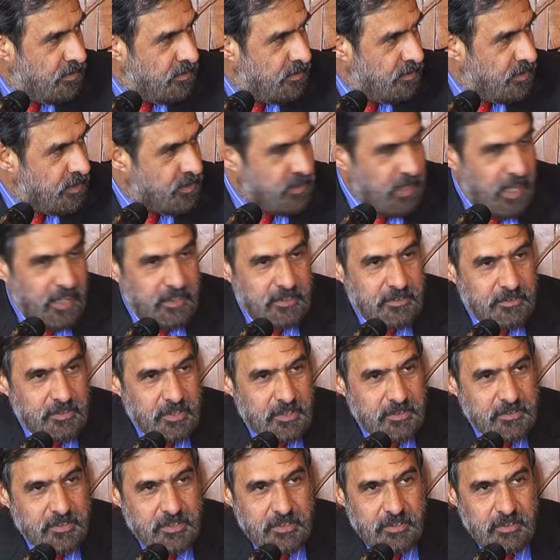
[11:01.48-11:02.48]
the
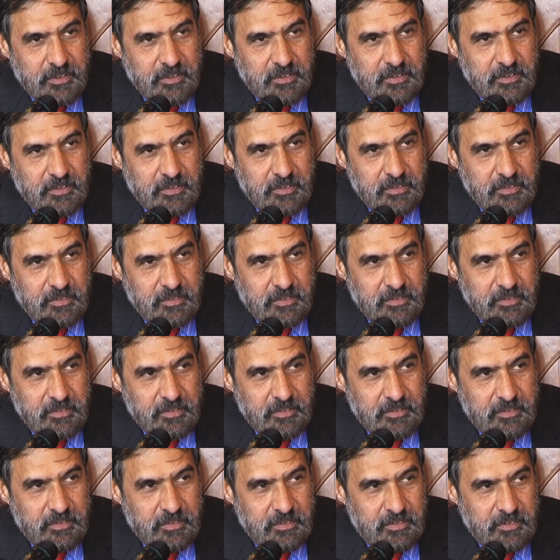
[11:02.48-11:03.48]
scientists,
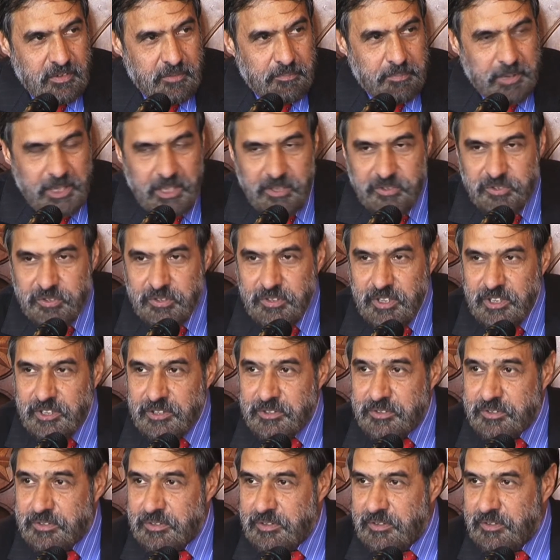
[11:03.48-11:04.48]
the
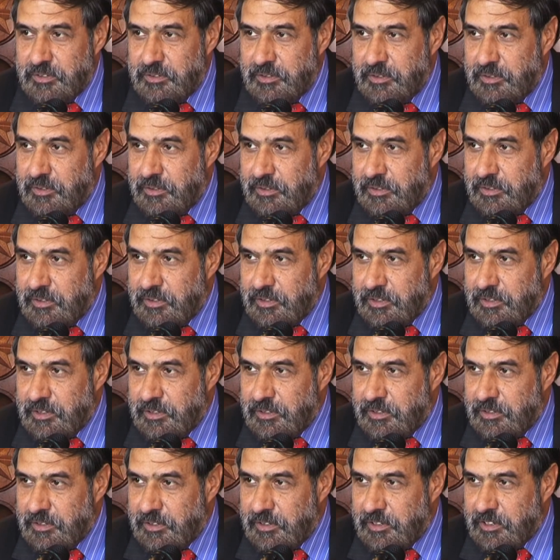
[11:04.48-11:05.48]
PhDs
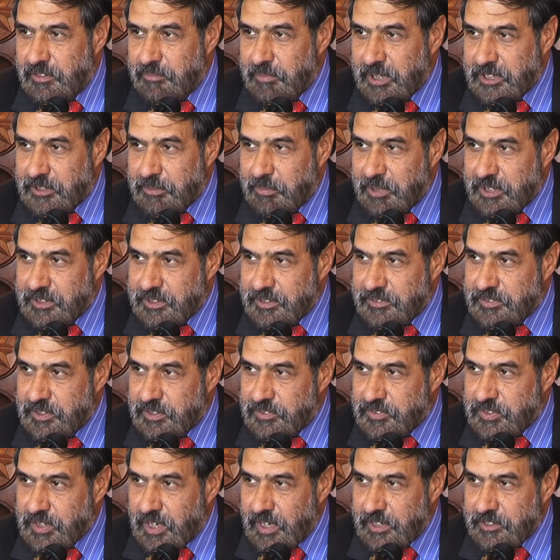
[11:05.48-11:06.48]
in mathematics
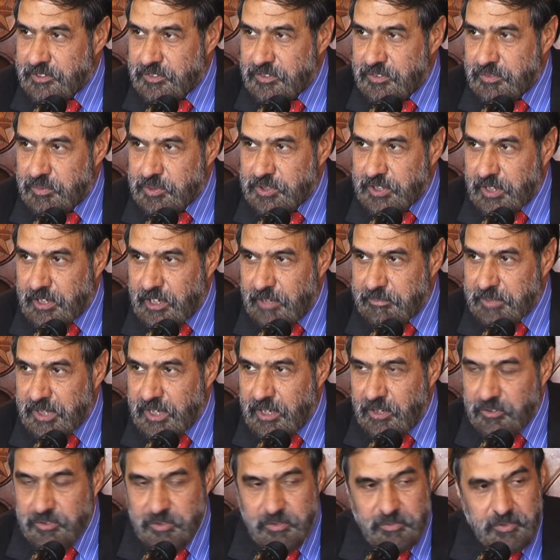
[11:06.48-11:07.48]
and science which are coming
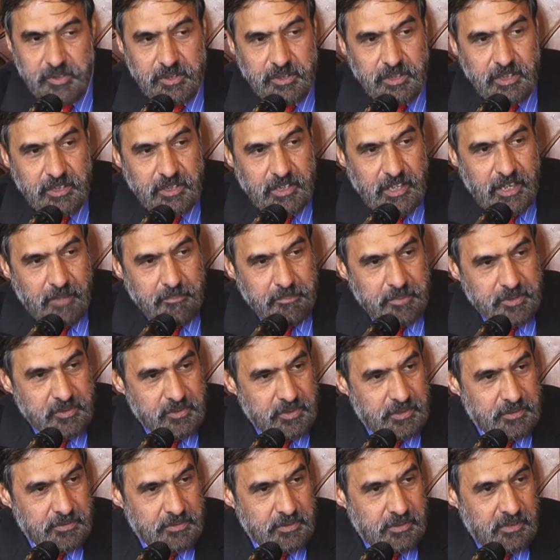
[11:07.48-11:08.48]
out of Indian
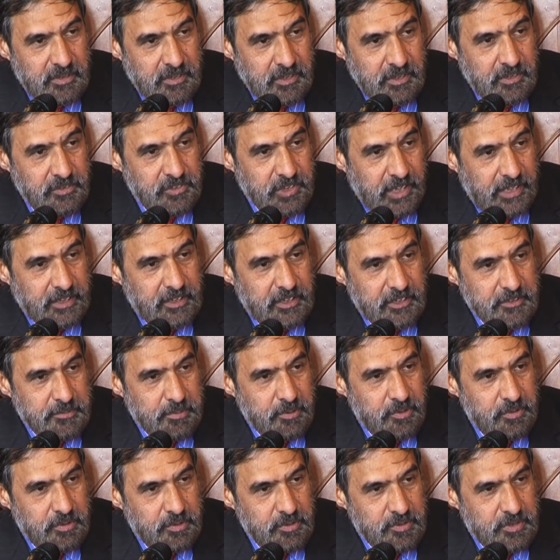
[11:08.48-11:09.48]
campuses. China is
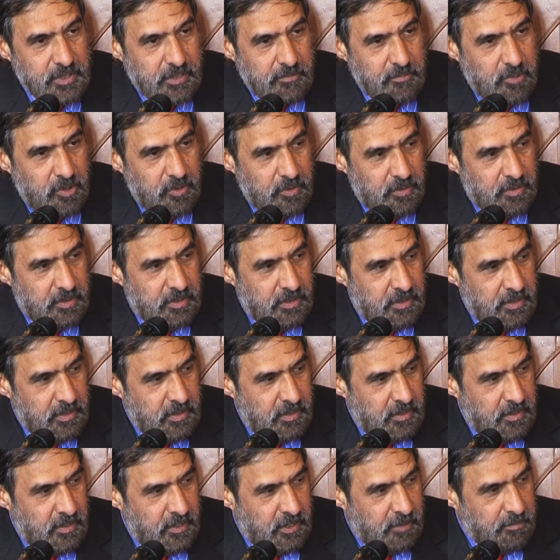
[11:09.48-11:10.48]
producing more.
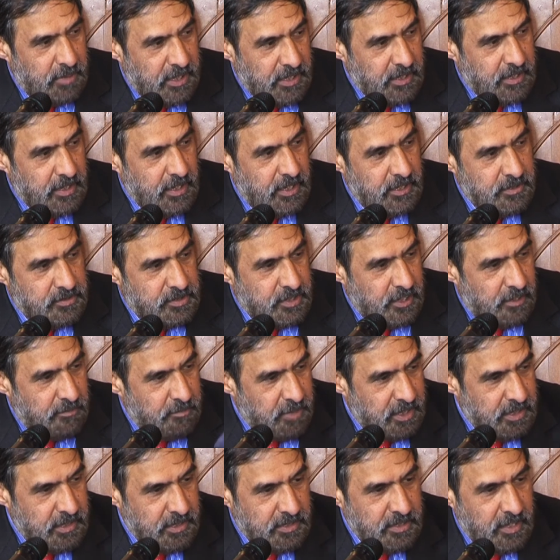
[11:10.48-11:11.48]
America is still
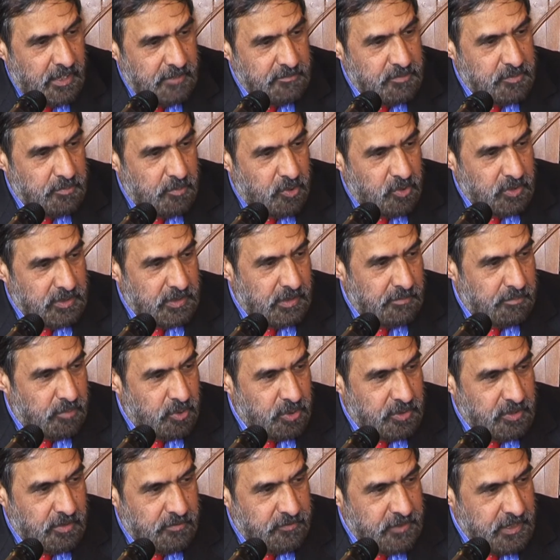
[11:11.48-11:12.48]
many times more than
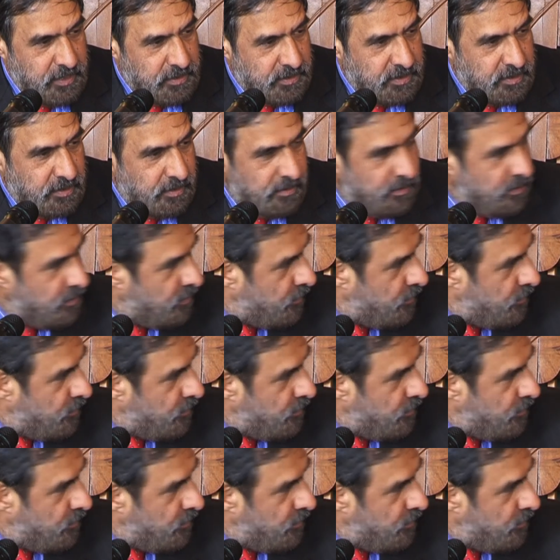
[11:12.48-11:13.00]
both of us.